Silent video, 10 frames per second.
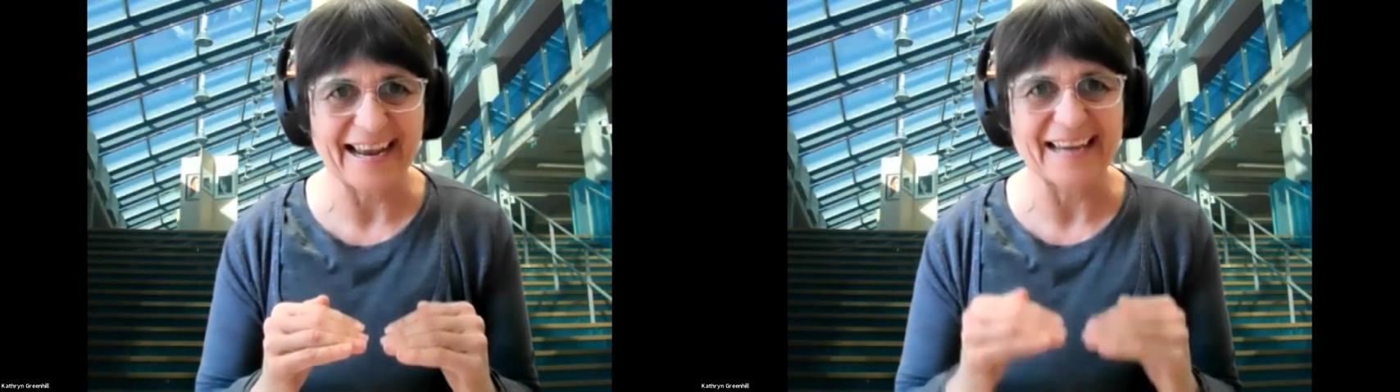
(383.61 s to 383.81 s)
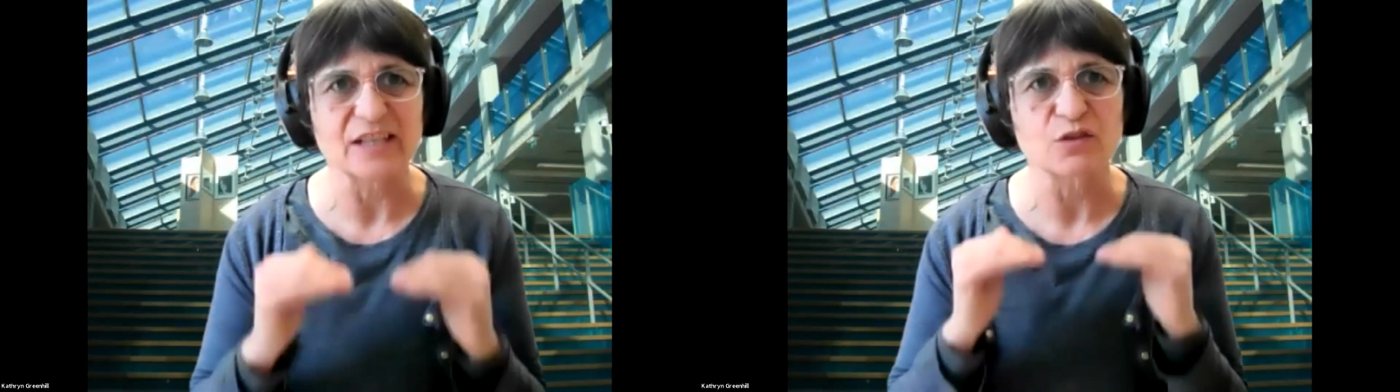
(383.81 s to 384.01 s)

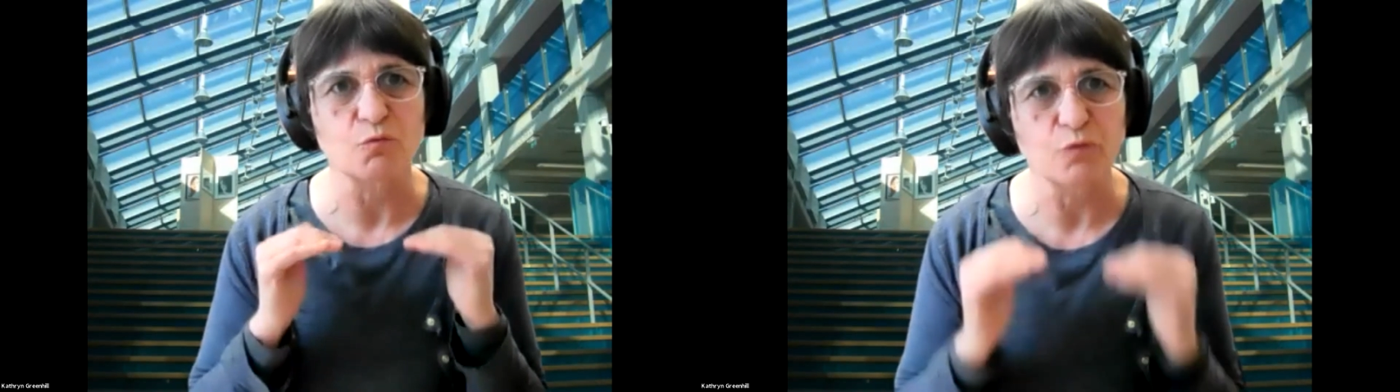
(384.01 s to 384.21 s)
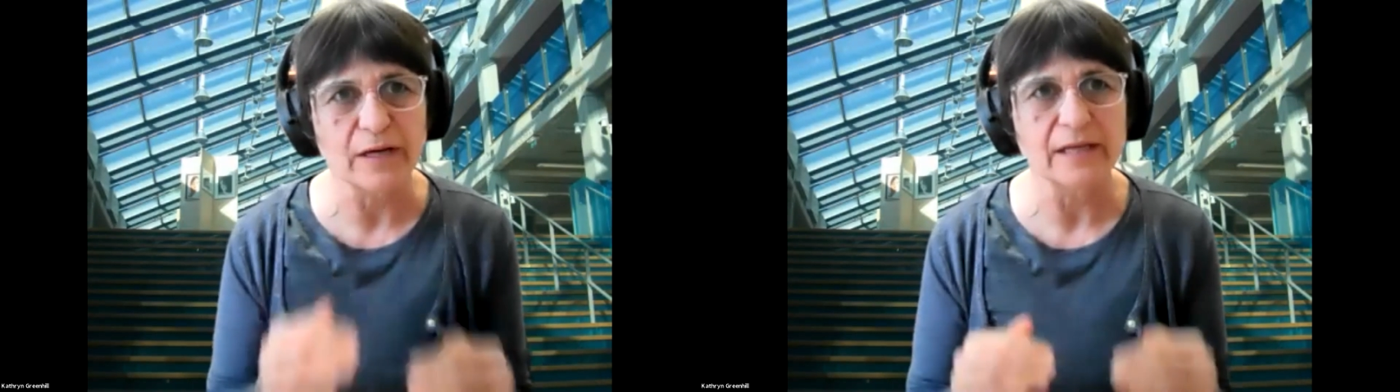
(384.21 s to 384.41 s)
And it's
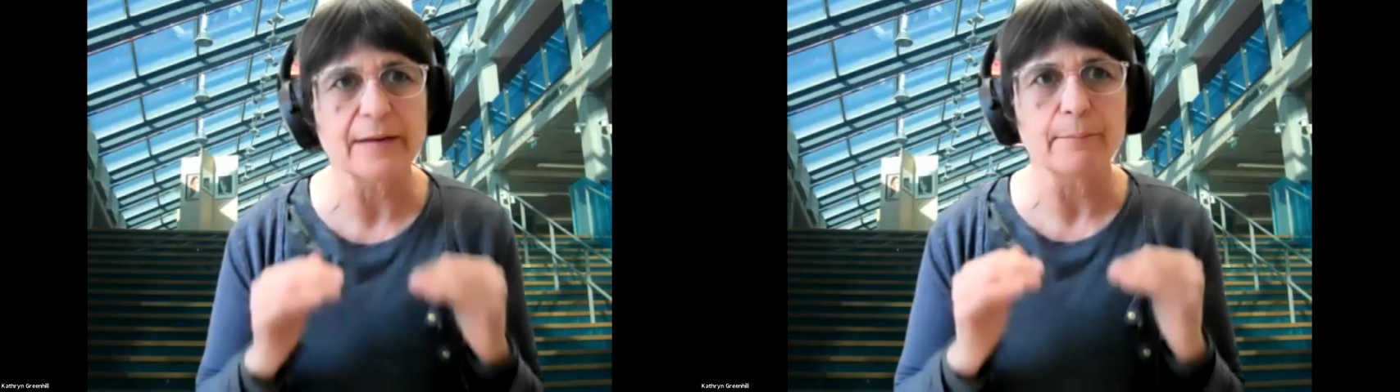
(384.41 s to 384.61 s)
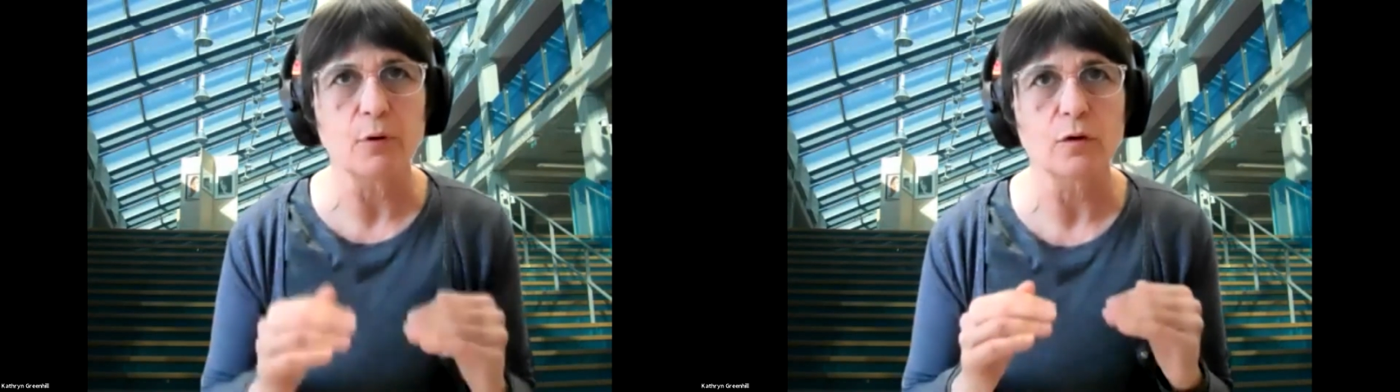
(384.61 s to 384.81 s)
really
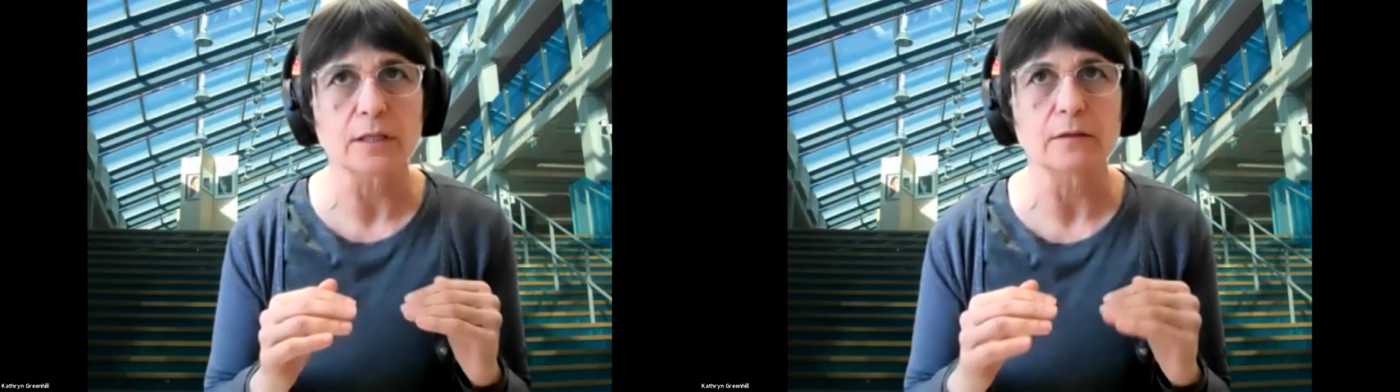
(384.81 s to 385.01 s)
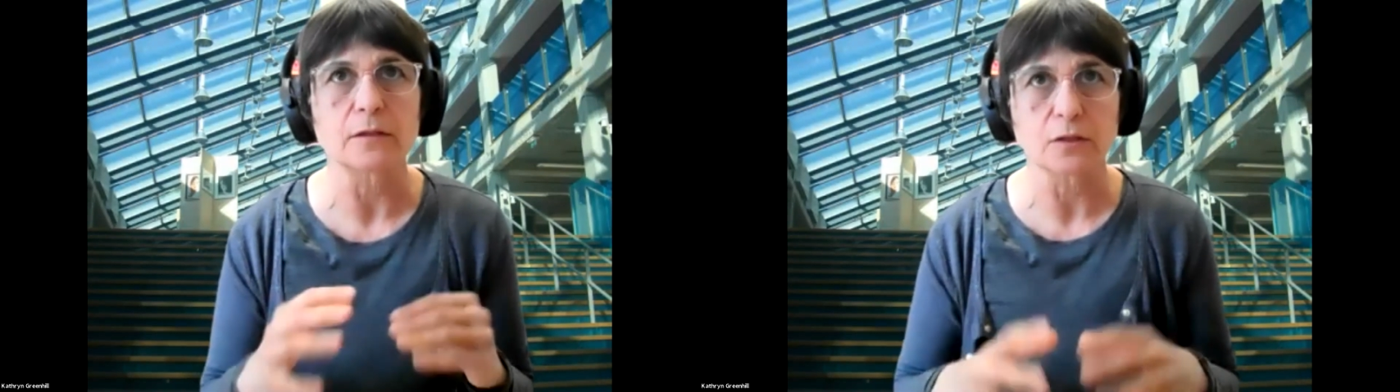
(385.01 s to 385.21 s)

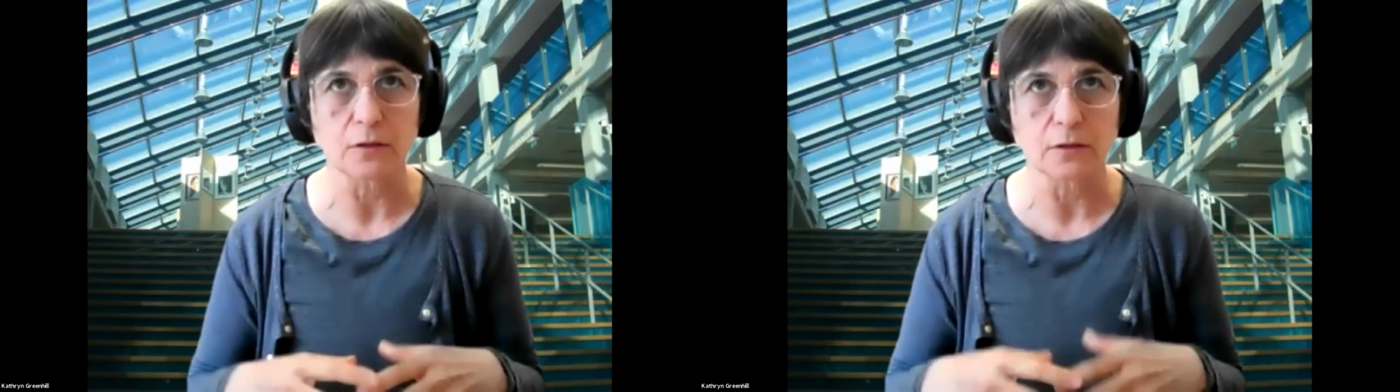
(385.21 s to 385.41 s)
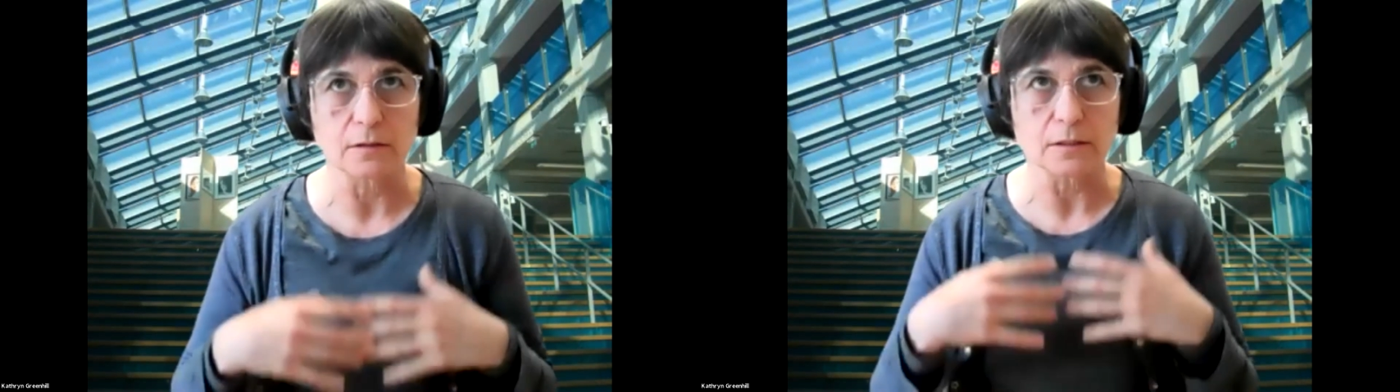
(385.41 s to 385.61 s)
important that
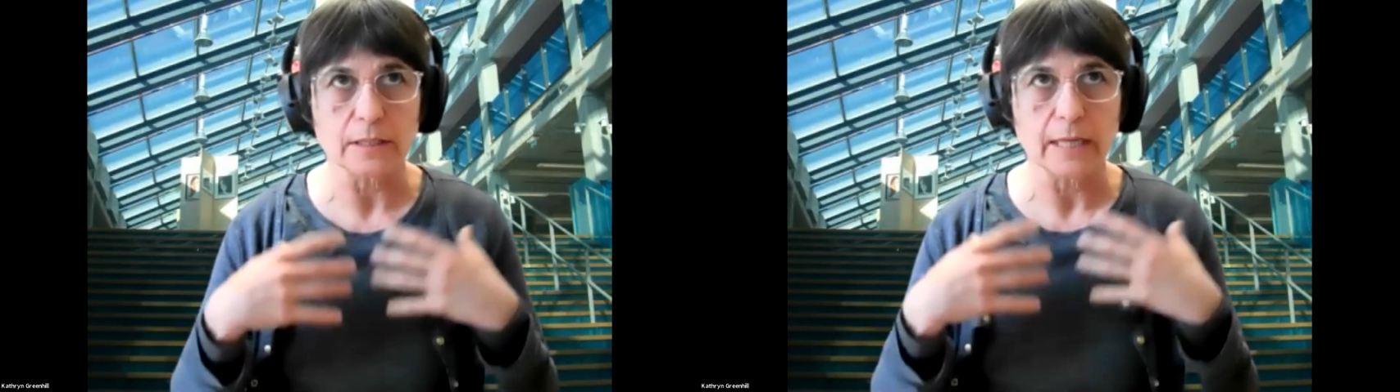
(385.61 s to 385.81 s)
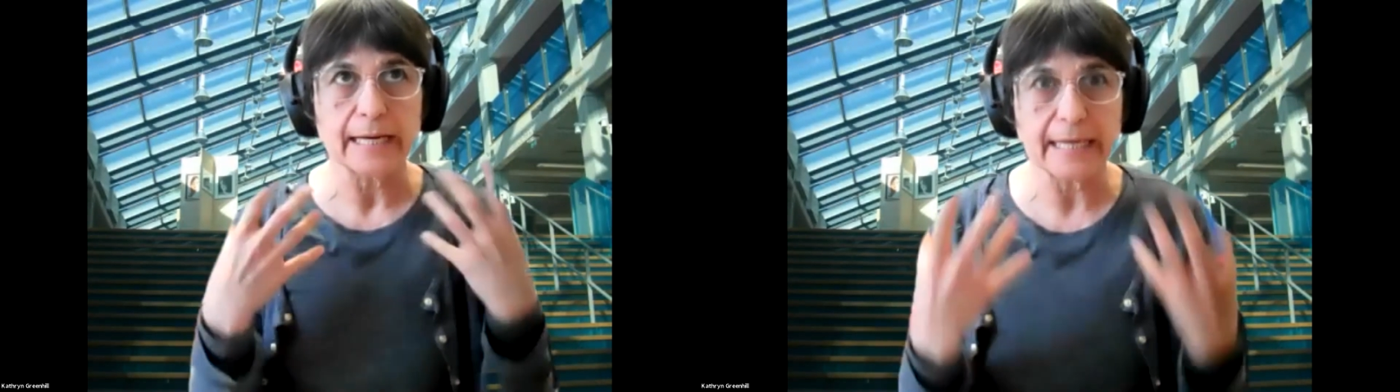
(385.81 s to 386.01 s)
students
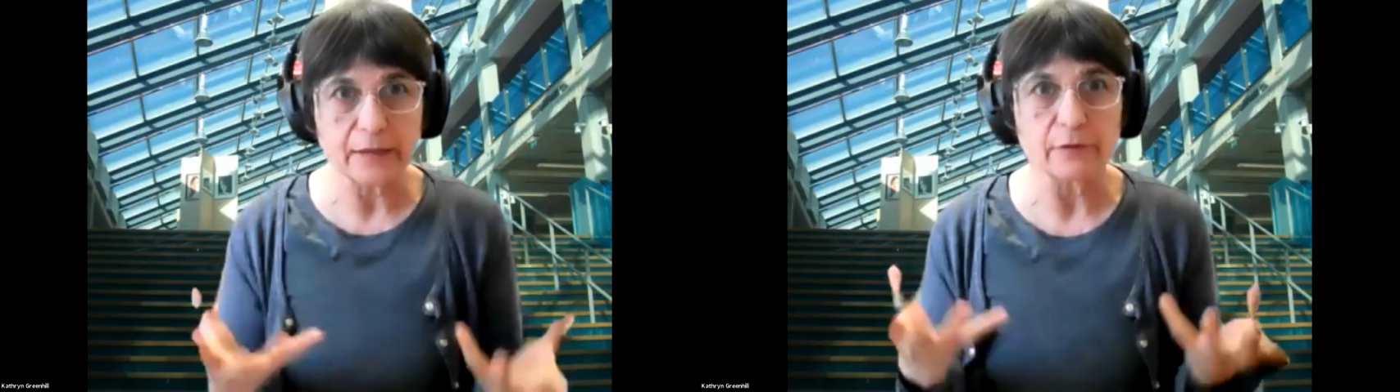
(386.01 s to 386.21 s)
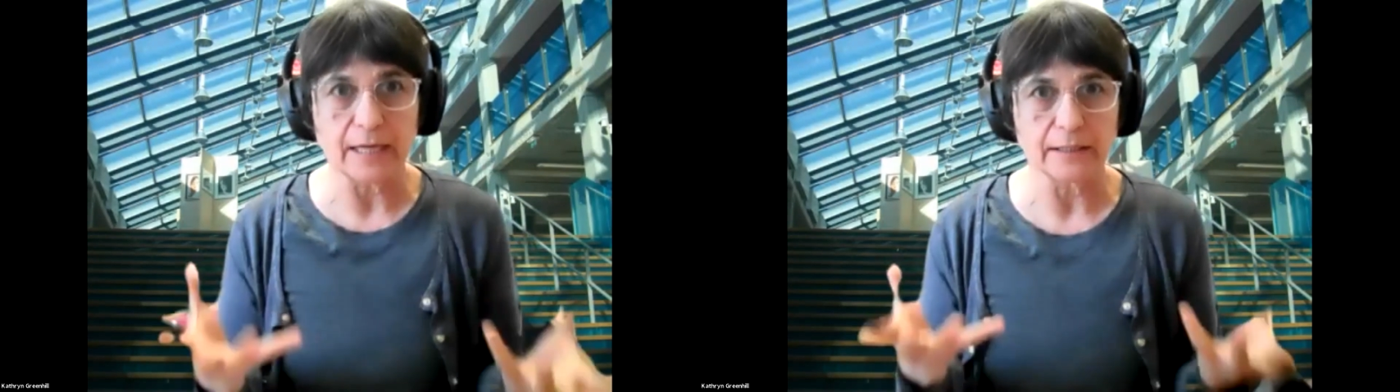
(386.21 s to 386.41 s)

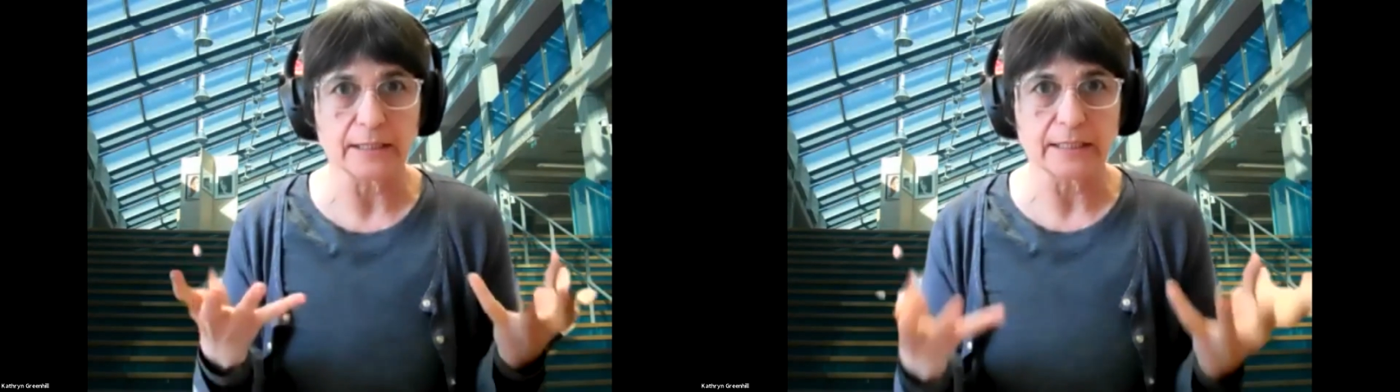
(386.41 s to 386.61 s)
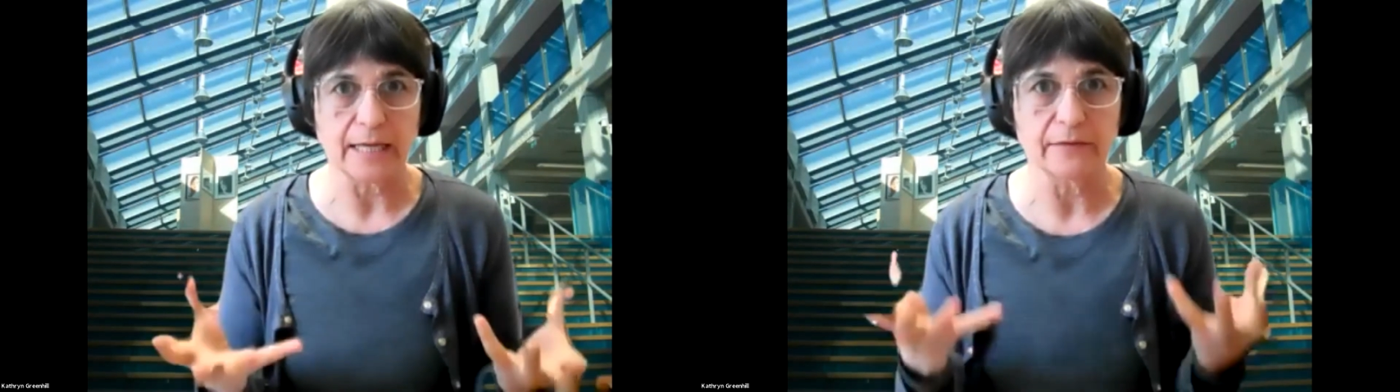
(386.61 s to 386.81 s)
hear and
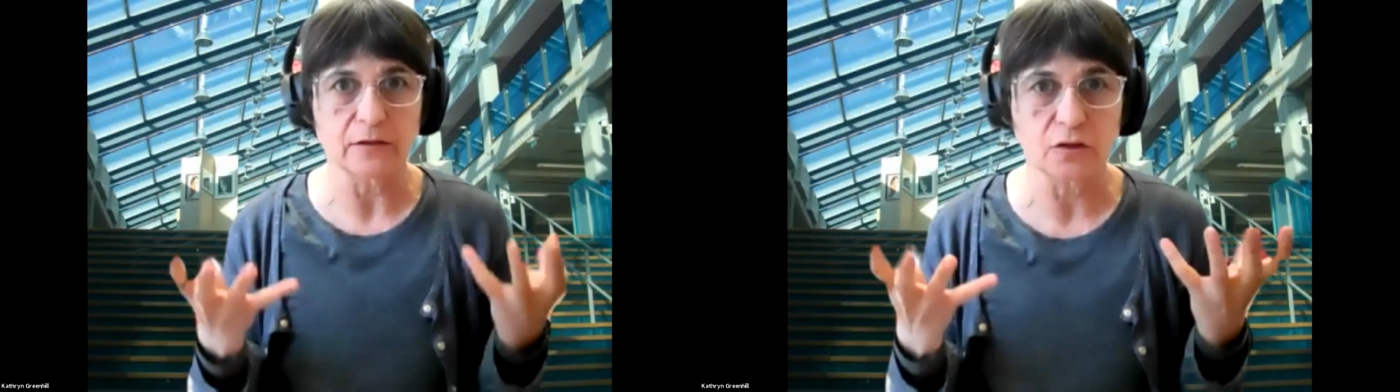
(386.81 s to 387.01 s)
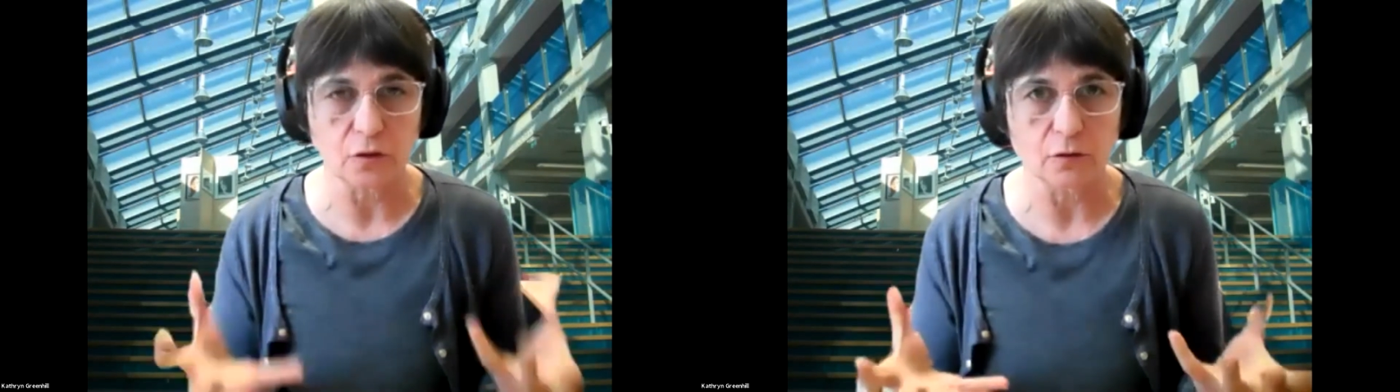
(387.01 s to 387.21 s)
understand the
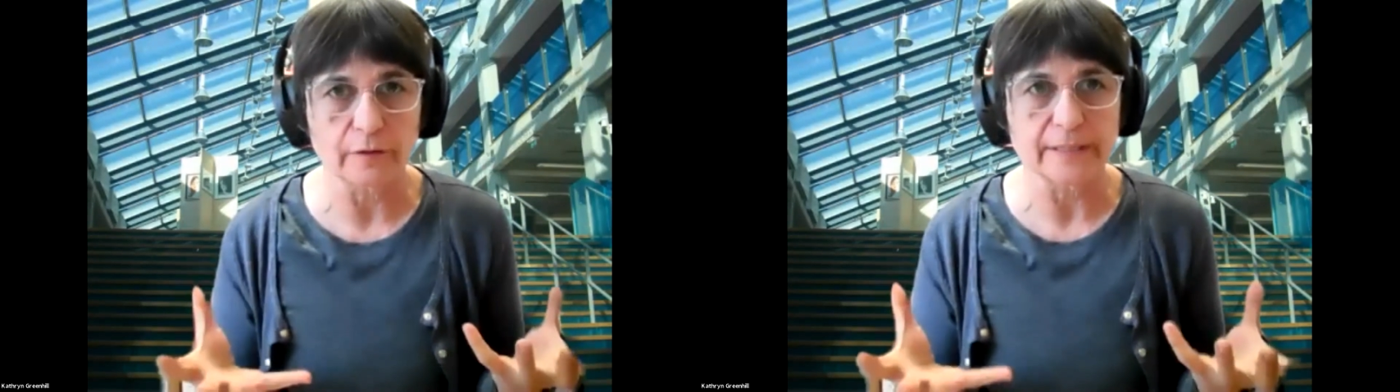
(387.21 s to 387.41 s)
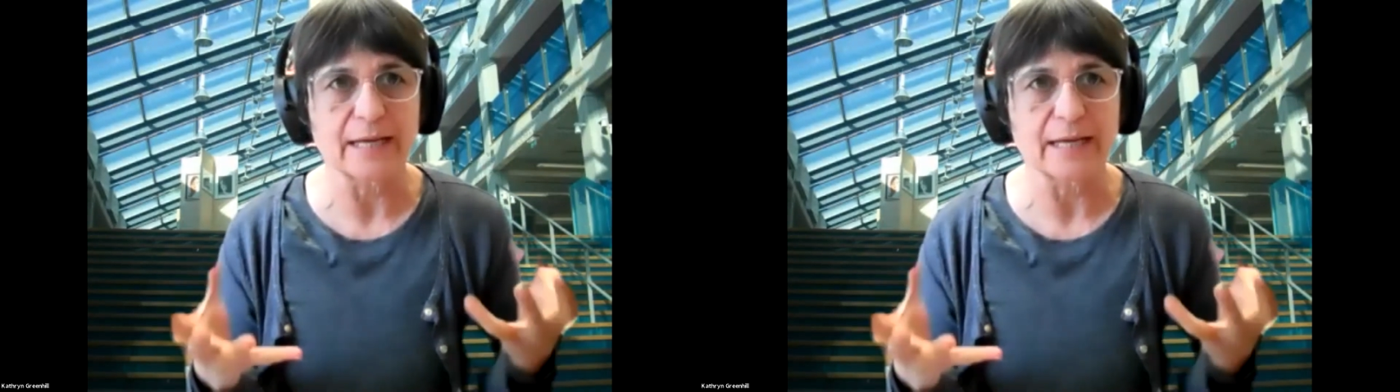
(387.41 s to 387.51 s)
stories.